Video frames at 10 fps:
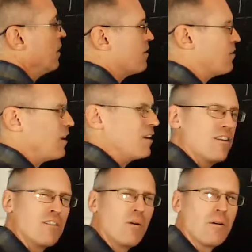let's say you
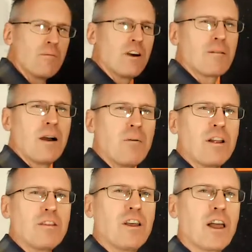guys know what I'm talking about when I
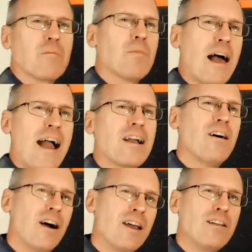say like black
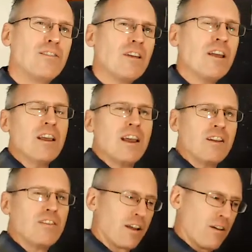ice,
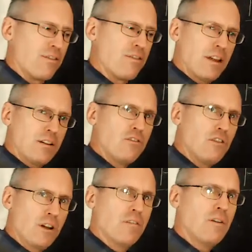it's like a thin
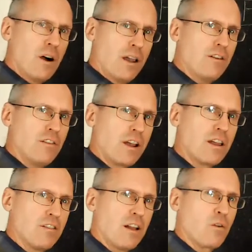sheet of ice that
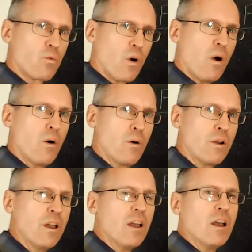gets on the road,
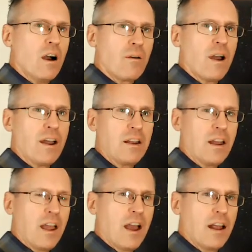all right,
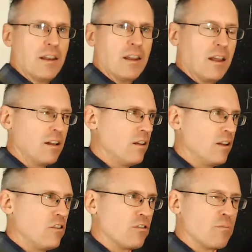and
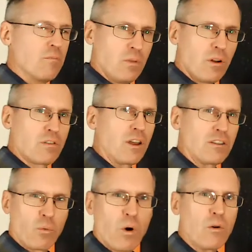it just looks like
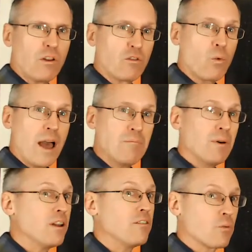the road is wet,
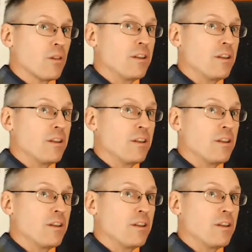but it's really